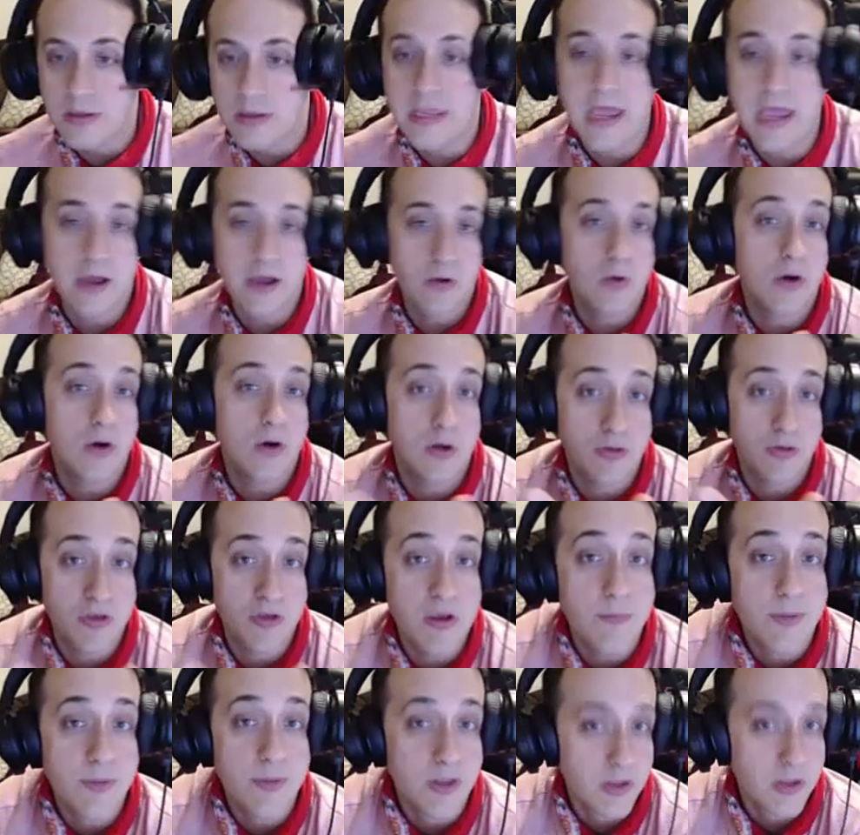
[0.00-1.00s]
Yeah, or
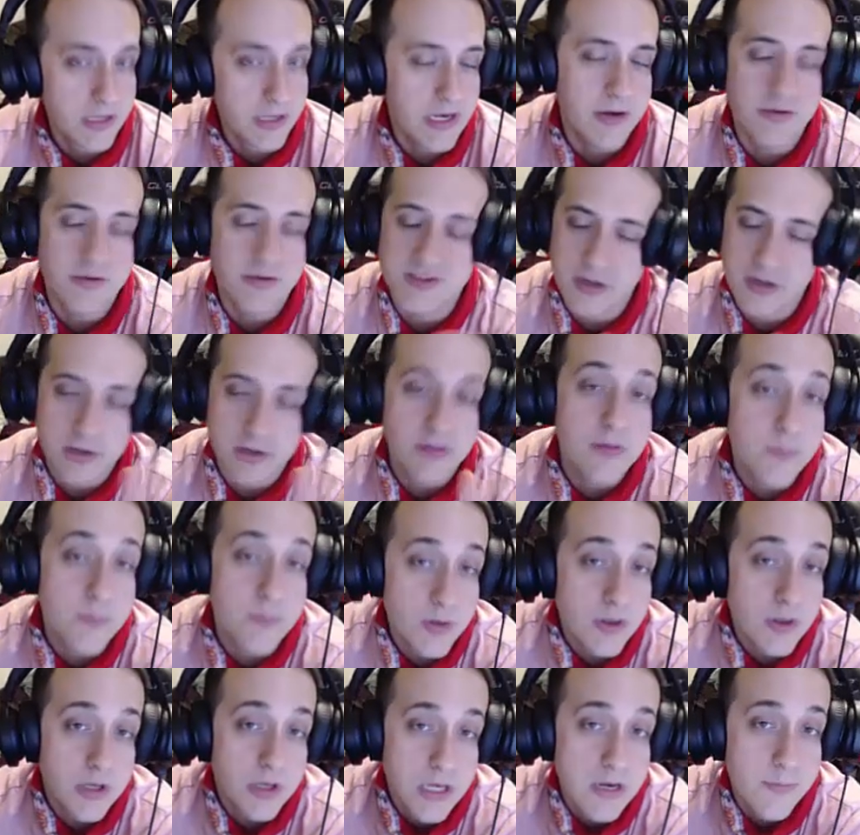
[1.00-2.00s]
the ability
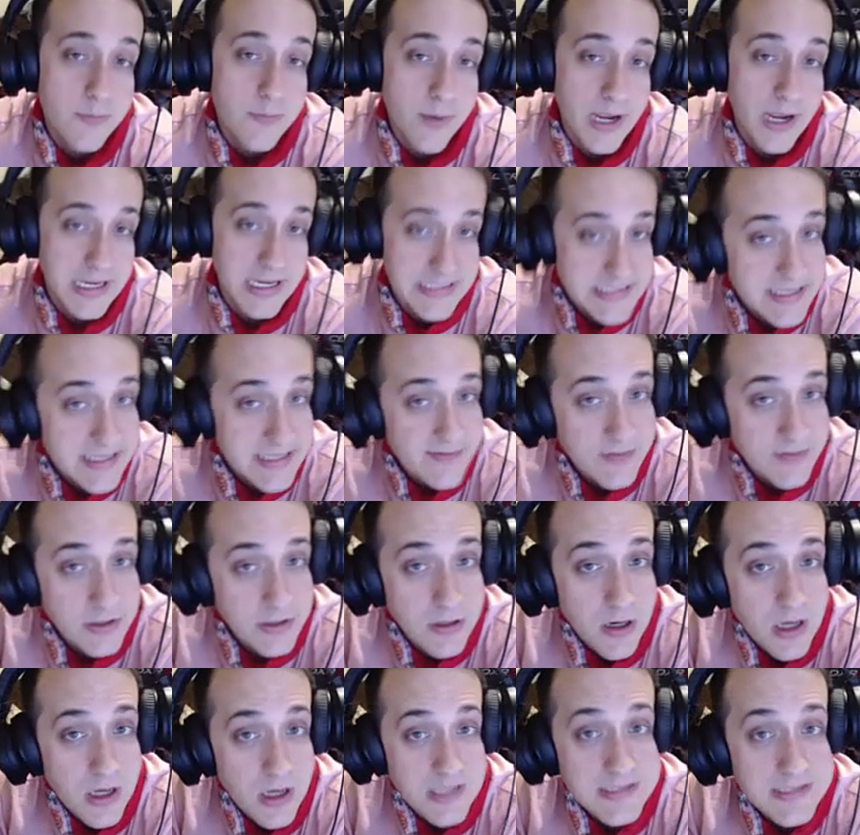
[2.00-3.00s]
to buy a
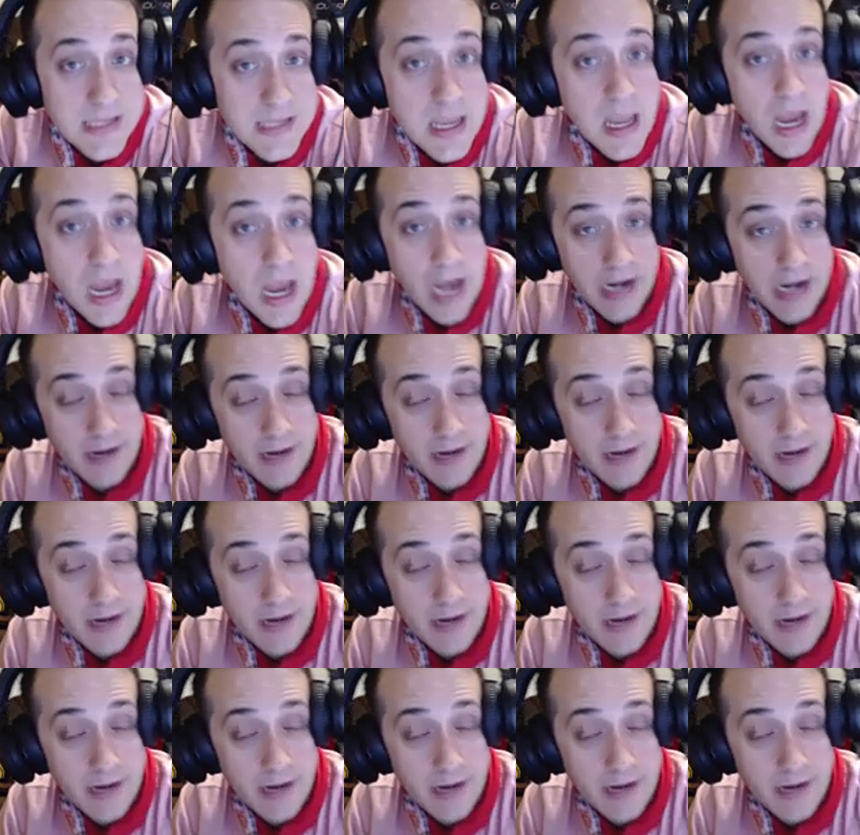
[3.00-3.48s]
7 cost.